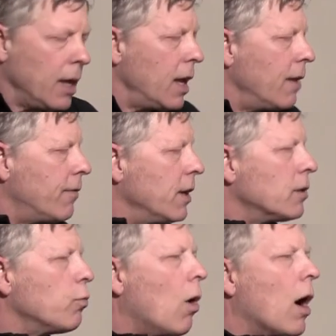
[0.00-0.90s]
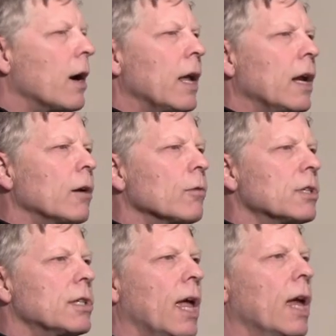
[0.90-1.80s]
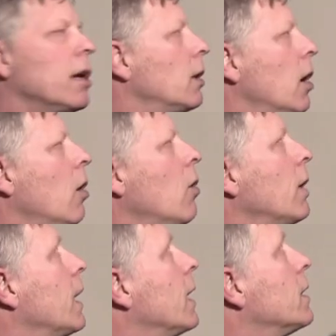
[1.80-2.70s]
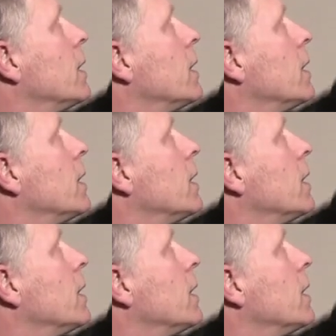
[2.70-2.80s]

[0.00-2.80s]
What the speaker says: If this water heater was standalone and it